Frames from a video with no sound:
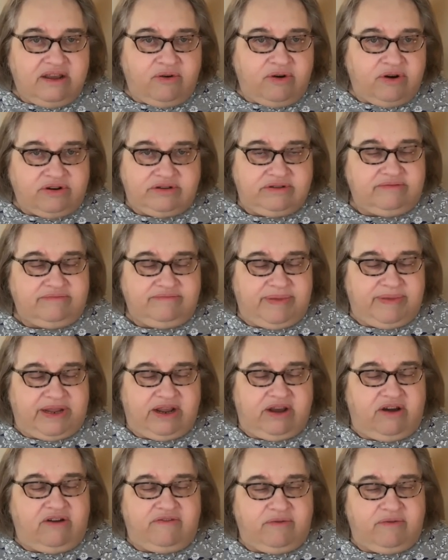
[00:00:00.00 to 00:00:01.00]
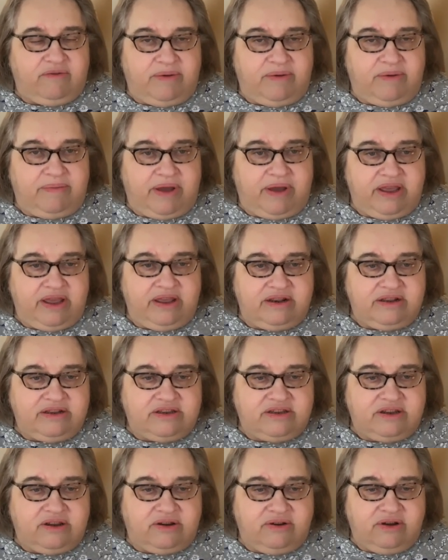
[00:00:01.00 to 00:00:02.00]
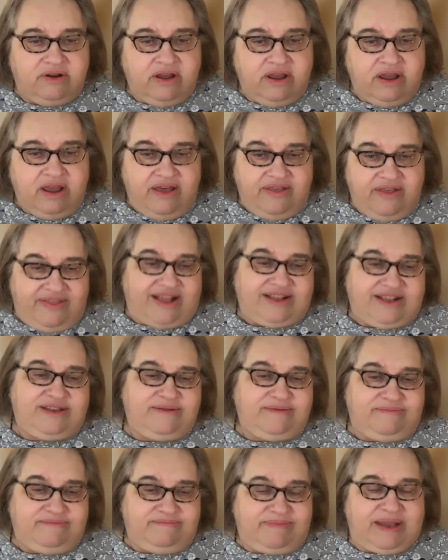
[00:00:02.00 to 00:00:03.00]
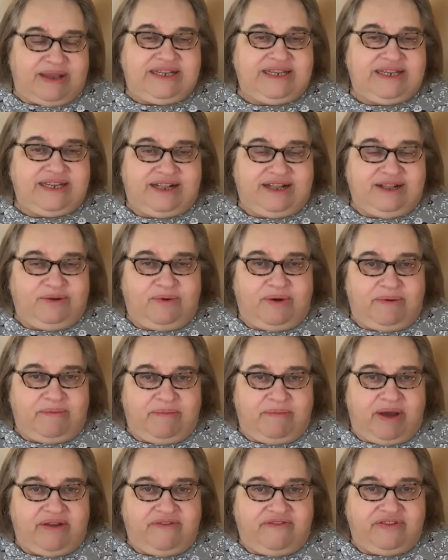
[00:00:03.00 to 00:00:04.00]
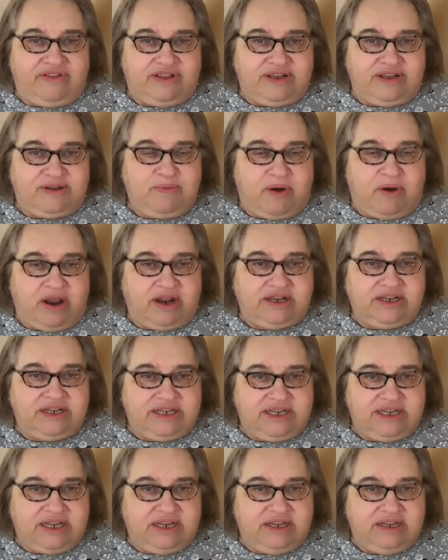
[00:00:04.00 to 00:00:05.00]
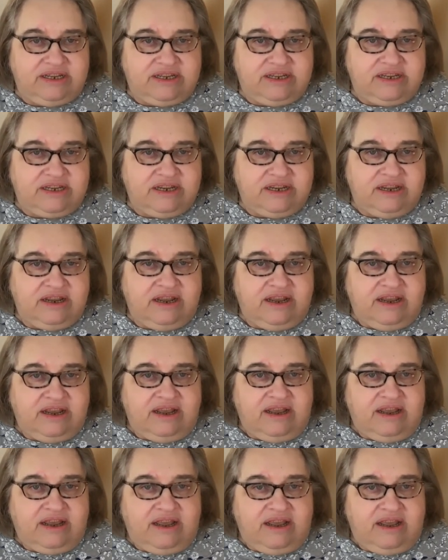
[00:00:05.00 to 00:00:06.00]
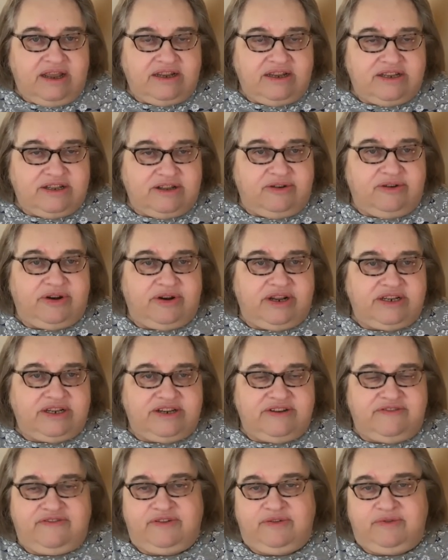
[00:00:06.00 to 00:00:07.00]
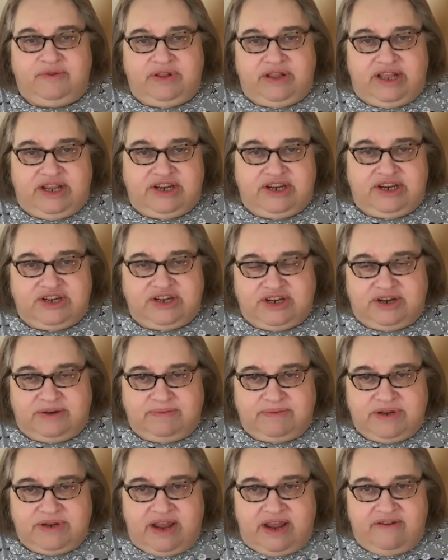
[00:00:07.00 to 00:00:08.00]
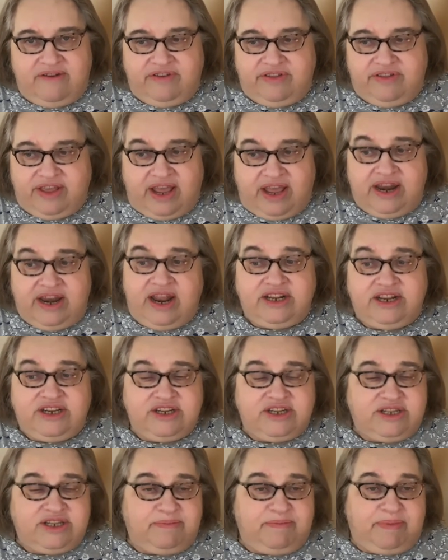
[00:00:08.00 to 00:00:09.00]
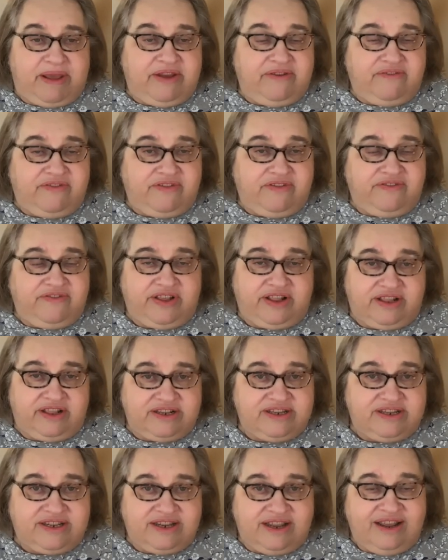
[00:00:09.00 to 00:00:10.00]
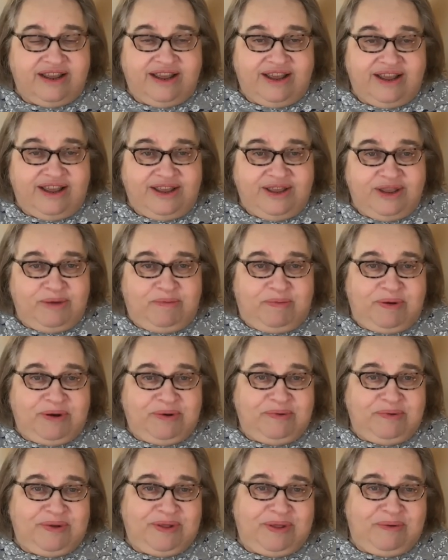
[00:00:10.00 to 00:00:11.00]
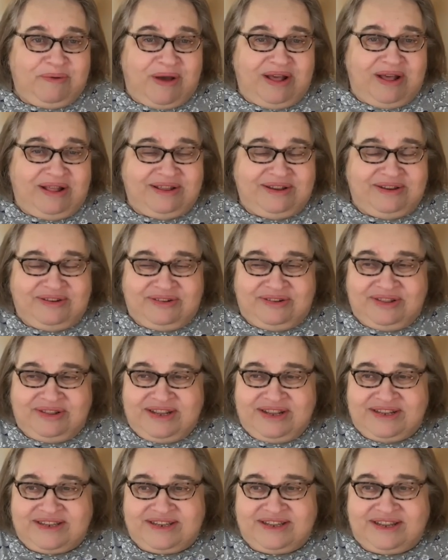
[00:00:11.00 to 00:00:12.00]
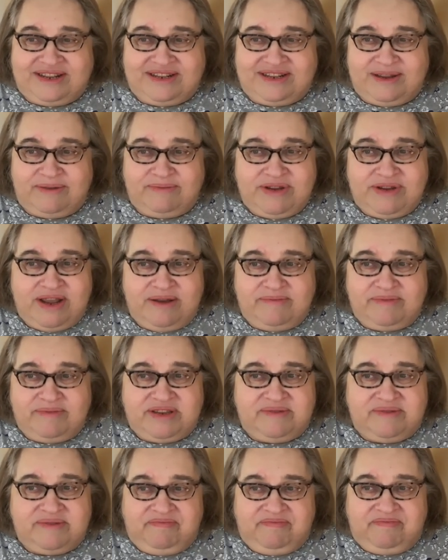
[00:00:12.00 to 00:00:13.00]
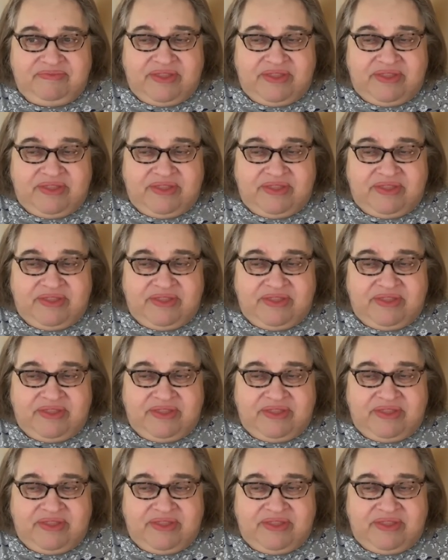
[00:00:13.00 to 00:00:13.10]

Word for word: or being overwhelmed by it. And so that's basically what mindfulness practice is is learning a different relationship to everything and not just the painful feelings. You put it really well in your list like sometimes